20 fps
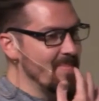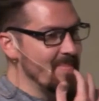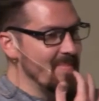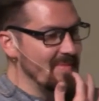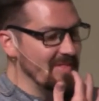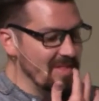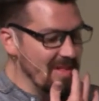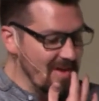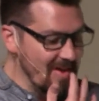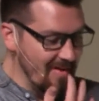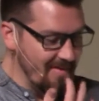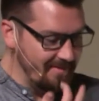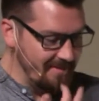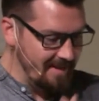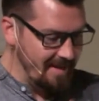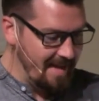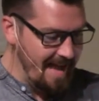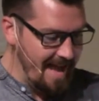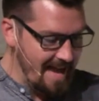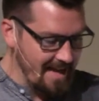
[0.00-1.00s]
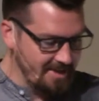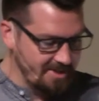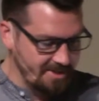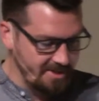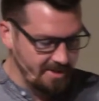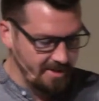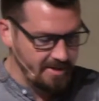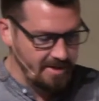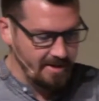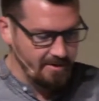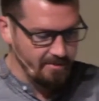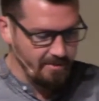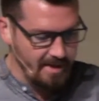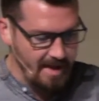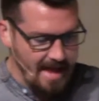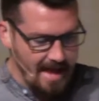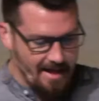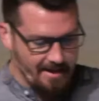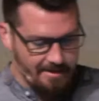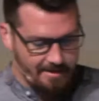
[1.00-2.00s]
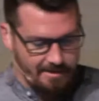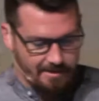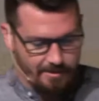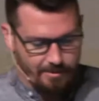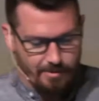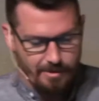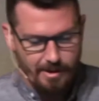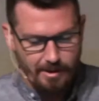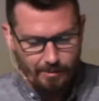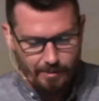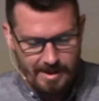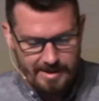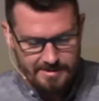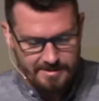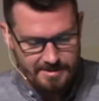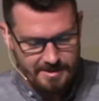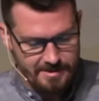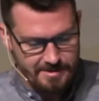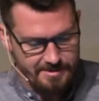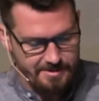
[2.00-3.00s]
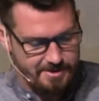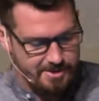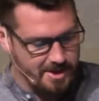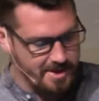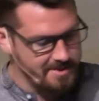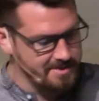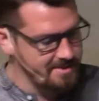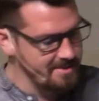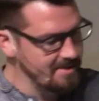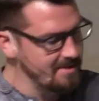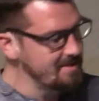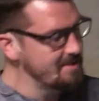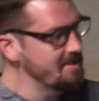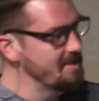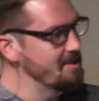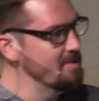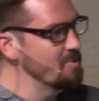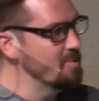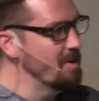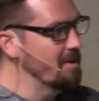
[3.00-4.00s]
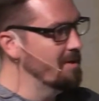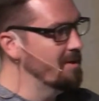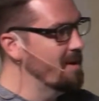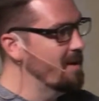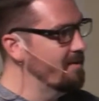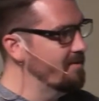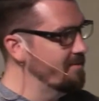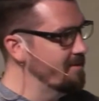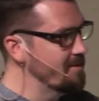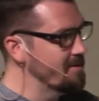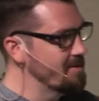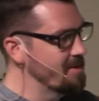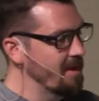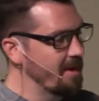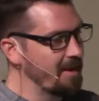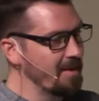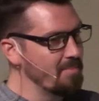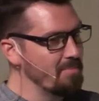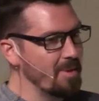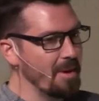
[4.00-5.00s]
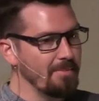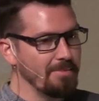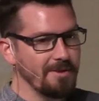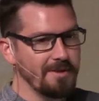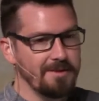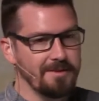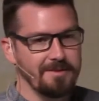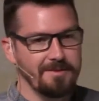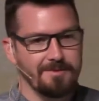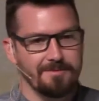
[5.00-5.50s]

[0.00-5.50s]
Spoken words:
Love in action, in reality, Cornel West says justice is what love looks like in public.